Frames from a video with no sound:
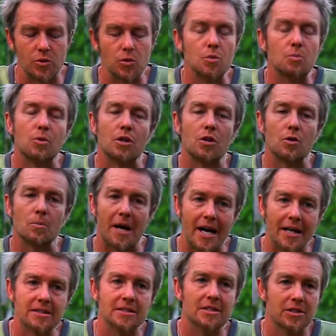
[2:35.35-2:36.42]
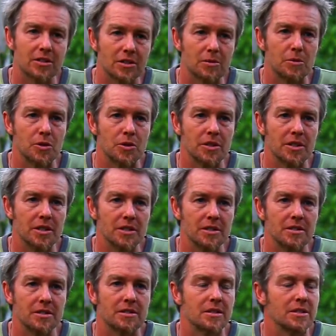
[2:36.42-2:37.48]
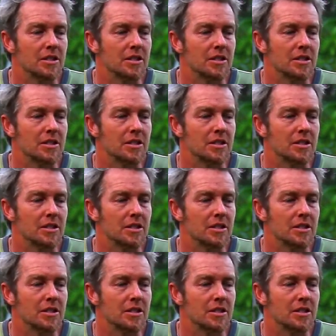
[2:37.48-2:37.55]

group will go back to their communities.